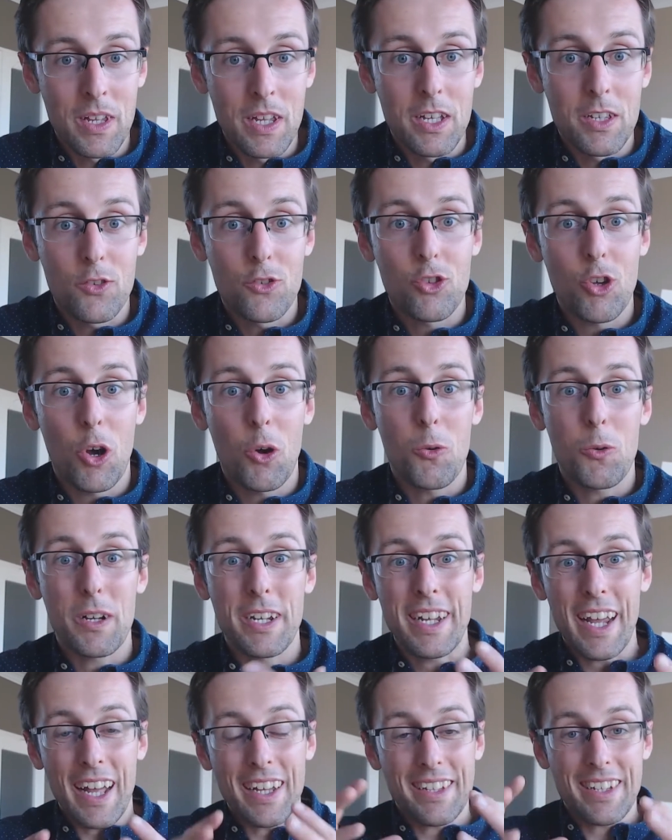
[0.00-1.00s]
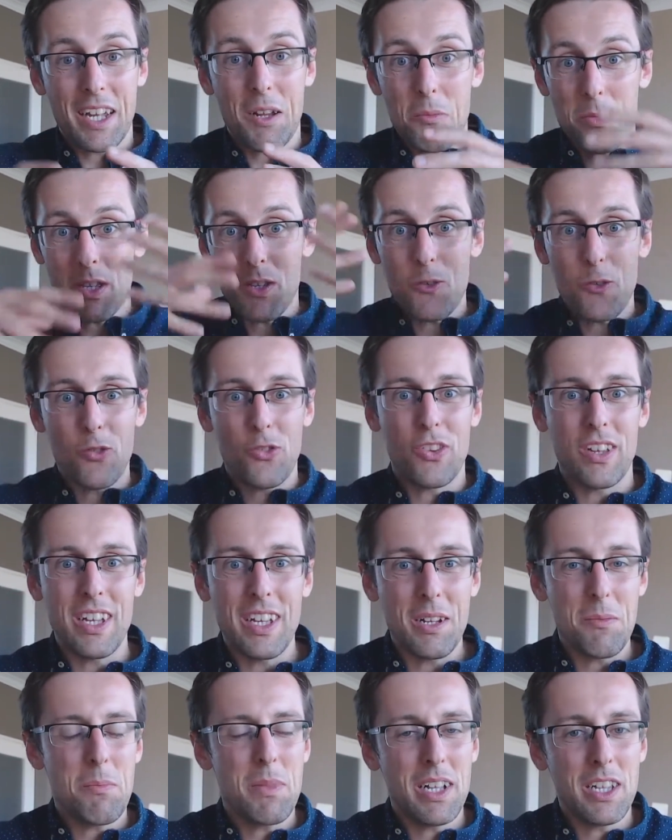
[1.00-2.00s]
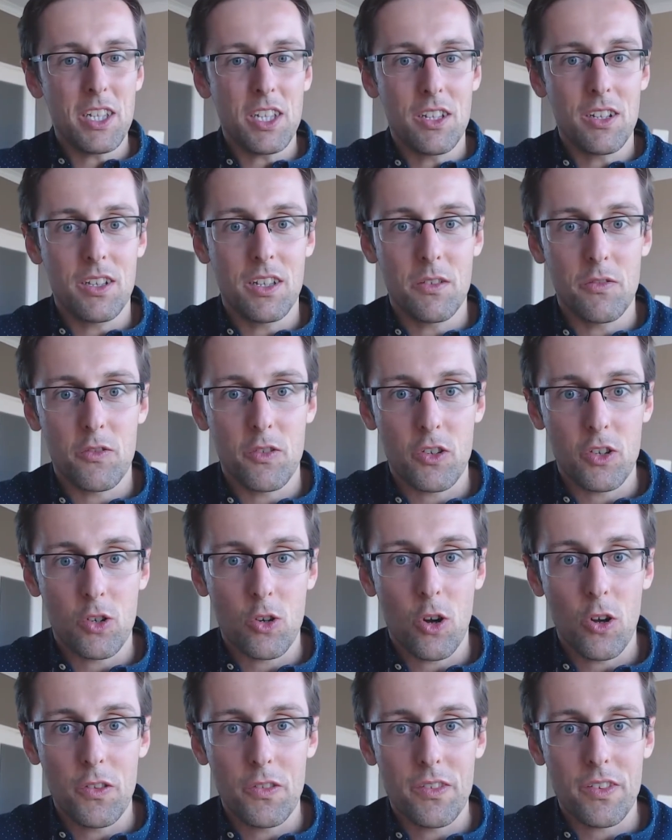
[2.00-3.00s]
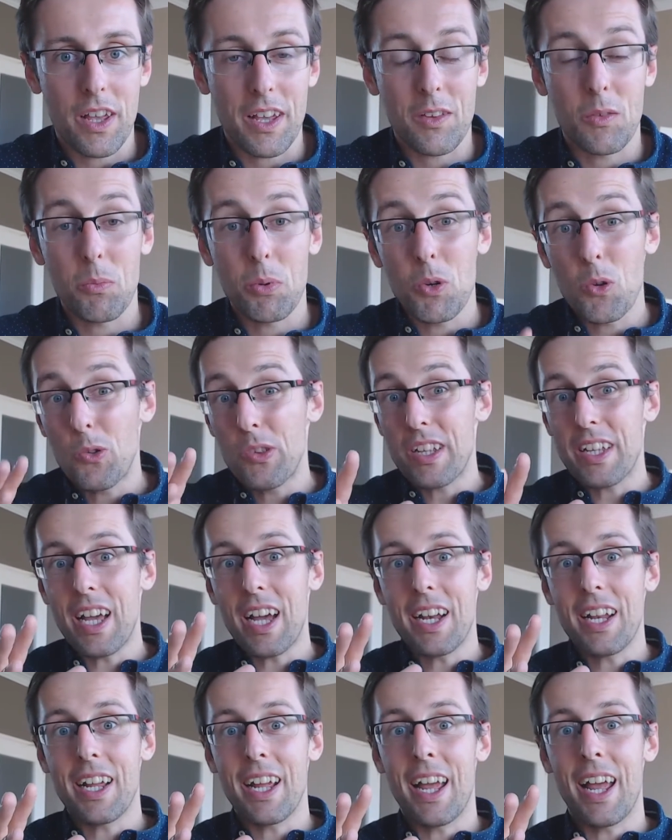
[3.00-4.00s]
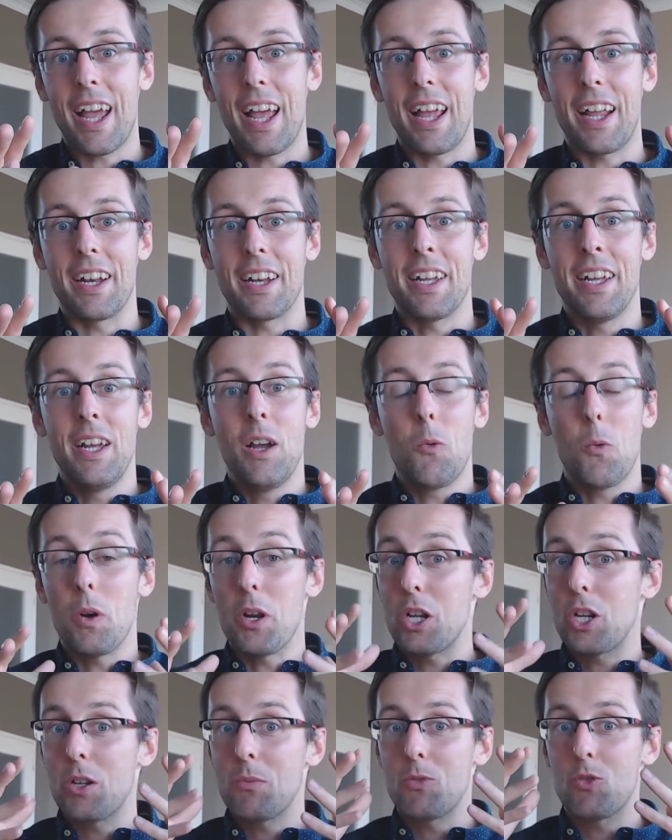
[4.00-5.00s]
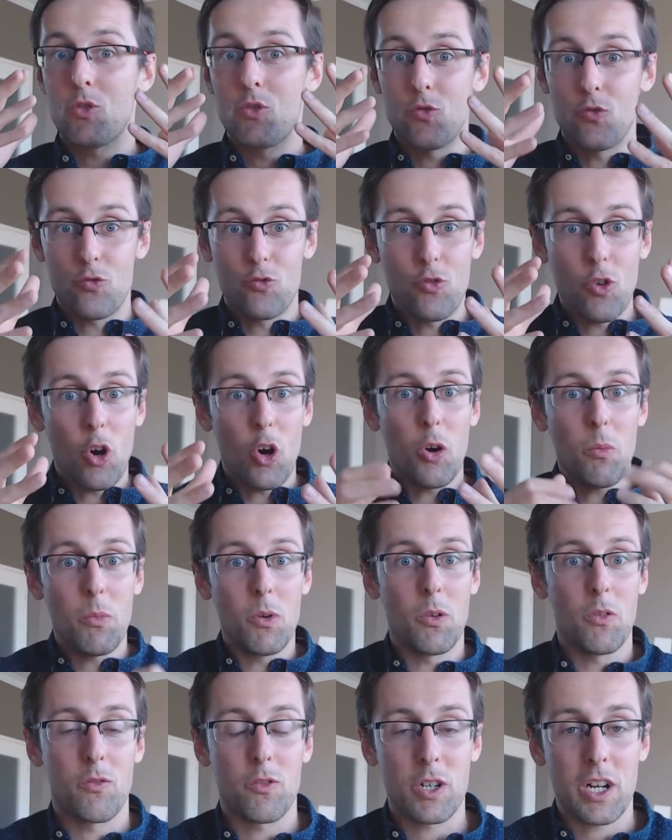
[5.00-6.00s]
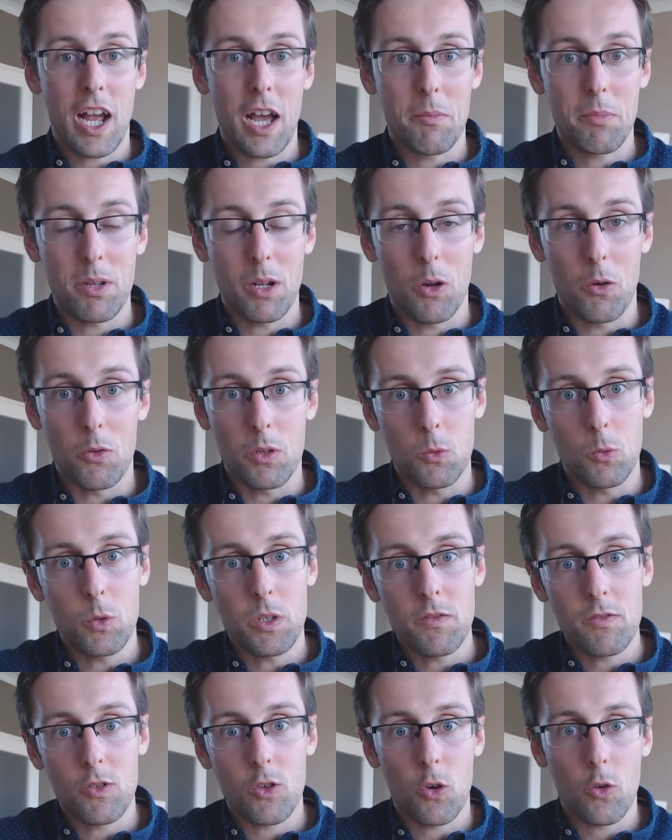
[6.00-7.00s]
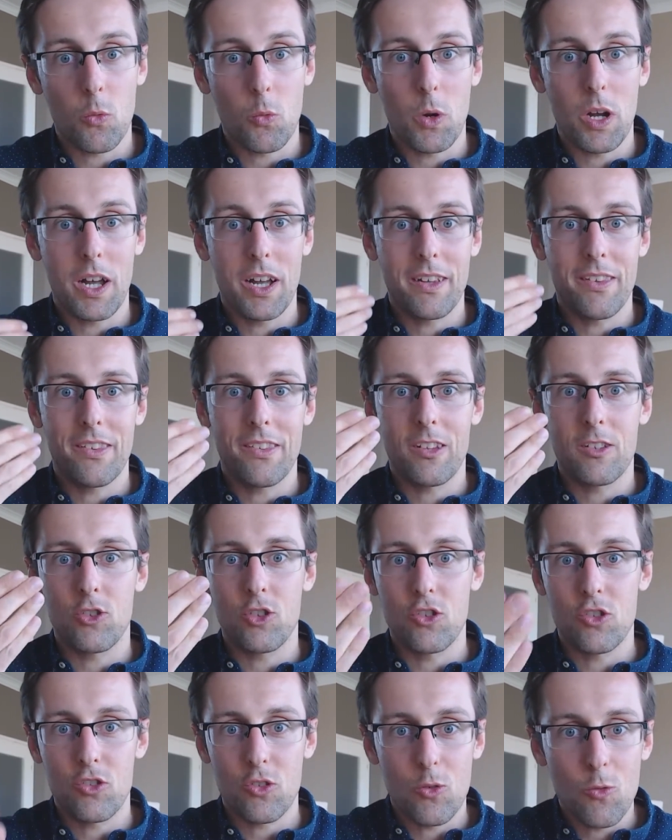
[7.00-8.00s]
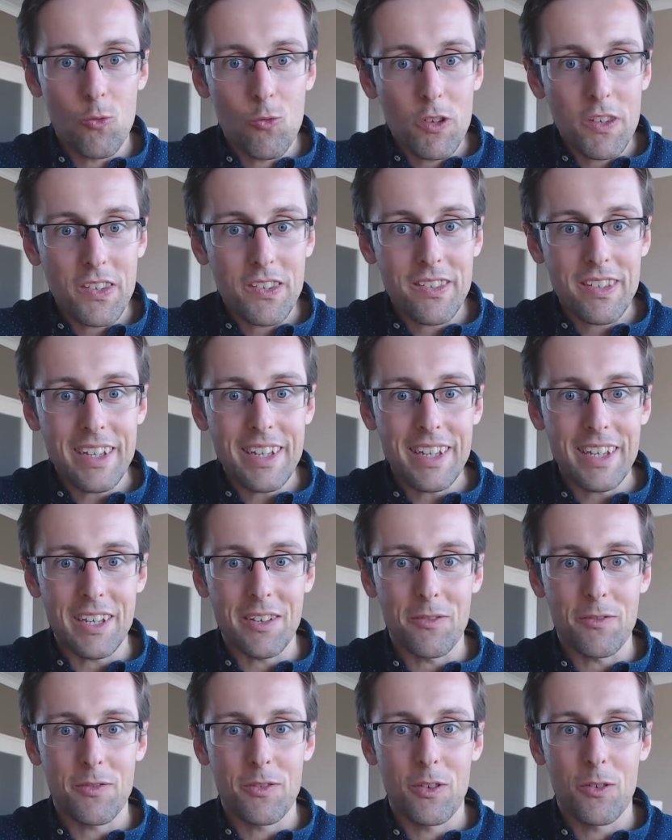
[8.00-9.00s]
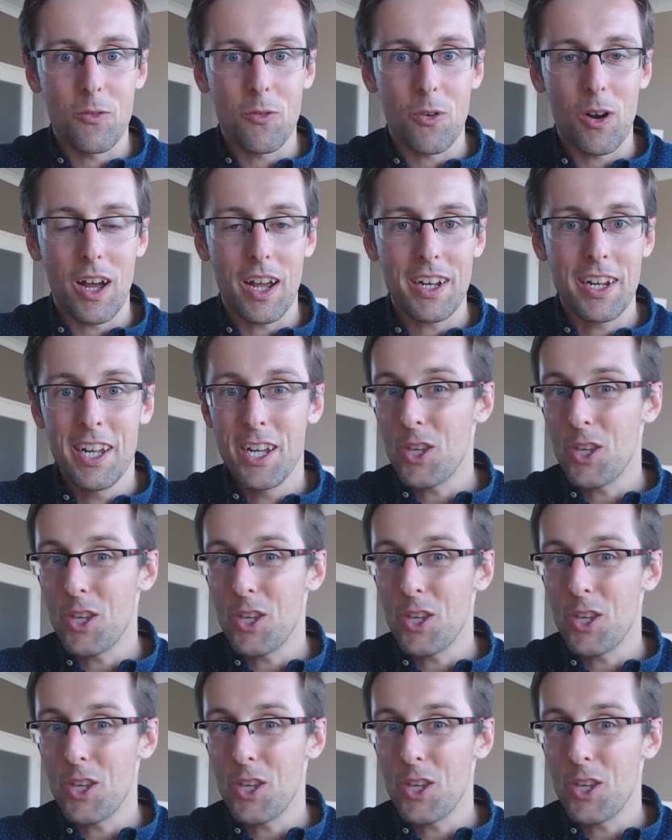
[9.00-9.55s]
So get can be used in a million different contexts. But on the other hand, when it comes to formal vocabulary, we've got words such as receive, right?